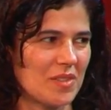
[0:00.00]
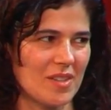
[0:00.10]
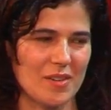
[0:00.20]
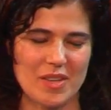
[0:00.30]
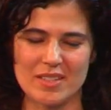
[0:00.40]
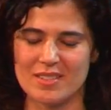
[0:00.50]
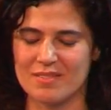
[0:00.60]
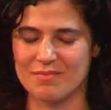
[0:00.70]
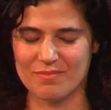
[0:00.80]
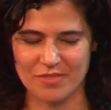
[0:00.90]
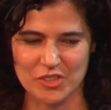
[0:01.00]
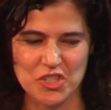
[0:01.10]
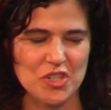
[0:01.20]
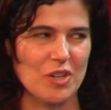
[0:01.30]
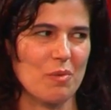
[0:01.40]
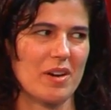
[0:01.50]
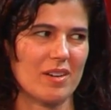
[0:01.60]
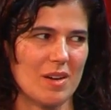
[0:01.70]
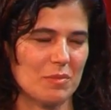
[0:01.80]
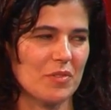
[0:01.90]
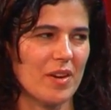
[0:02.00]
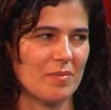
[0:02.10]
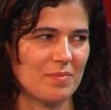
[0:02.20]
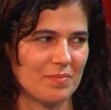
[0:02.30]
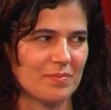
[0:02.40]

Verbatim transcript: So that's for sure where it comes from.